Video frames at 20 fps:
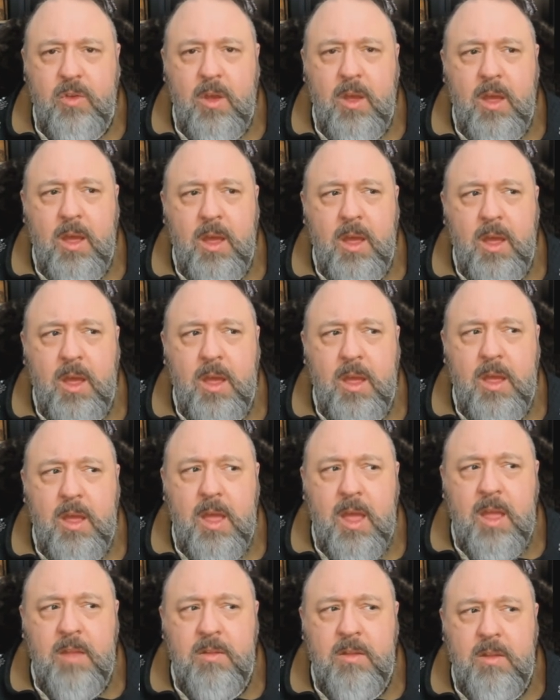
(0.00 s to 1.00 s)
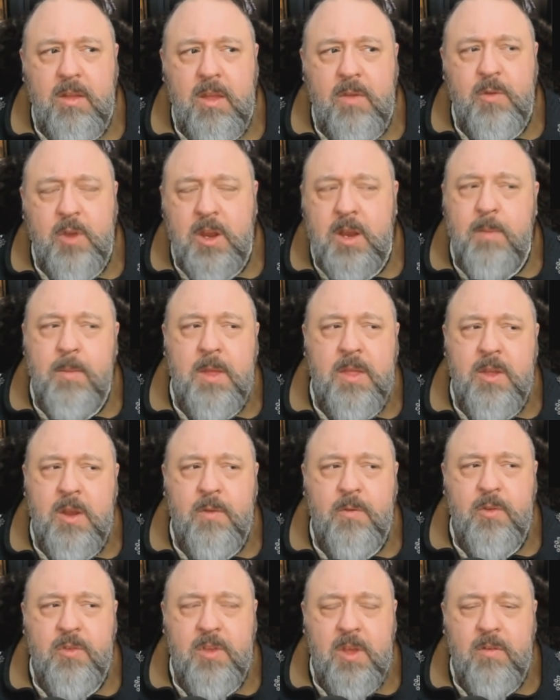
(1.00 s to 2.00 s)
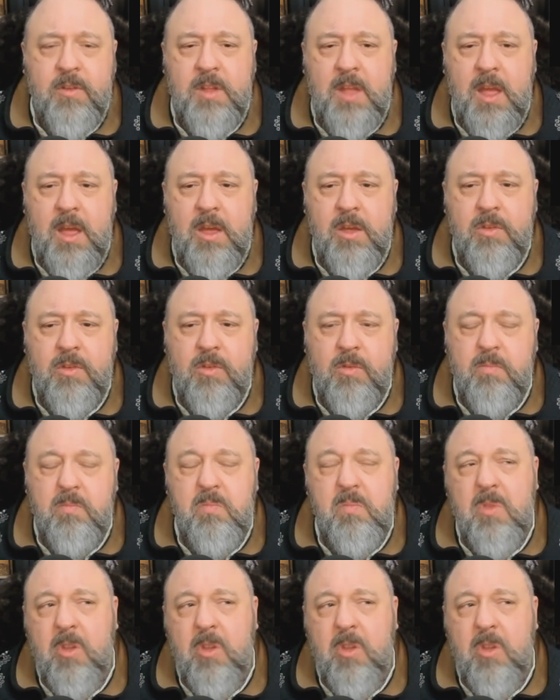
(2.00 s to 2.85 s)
And if you're going to be there for 7 days,